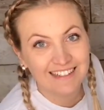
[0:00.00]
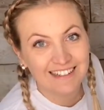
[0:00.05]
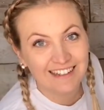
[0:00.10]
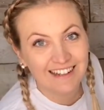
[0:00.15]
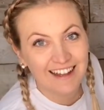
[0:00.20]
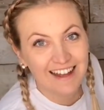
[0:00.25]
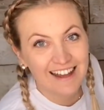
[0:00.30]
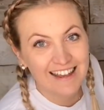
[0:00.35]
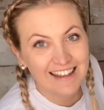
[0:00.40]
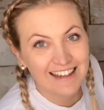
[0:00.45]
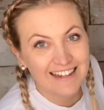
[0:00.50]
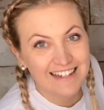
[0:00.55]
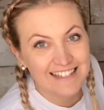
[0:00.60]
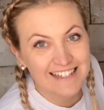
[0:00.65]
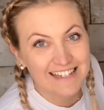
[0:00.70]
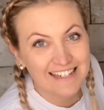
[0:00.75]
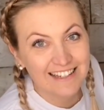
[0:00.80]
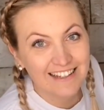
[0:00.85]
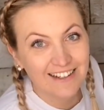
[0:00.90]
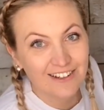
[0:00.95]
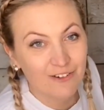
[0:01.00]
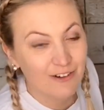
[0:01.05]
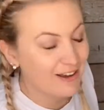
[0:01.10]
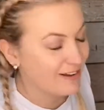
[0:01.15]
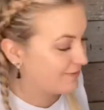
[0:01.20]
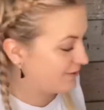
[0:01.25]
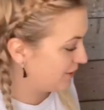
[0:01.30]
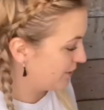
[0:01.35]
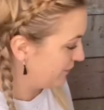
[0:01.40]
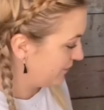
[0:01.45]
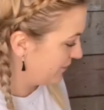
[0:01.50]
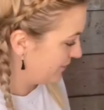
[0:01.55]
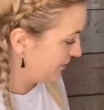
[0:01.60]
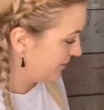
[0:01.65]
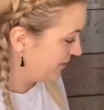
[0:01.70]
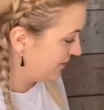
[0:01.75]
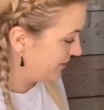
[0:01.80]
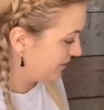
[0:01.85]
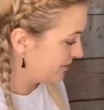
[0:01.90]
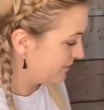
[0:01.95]
Hi, I can see that quite a few of you
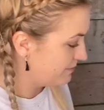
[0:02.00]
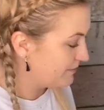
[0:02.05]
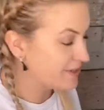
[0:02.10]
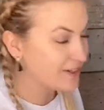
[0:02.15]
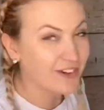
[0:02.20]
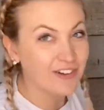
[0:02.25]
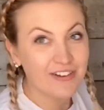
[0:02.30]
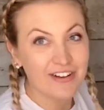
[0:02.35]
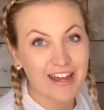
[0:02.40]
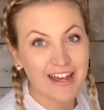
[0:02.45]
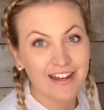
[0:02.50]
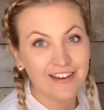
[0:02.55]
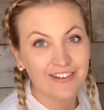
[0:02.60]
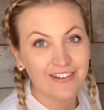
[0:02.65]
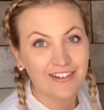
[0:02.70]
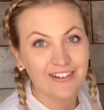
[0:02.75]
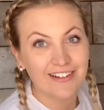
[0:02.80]
are jumping on now.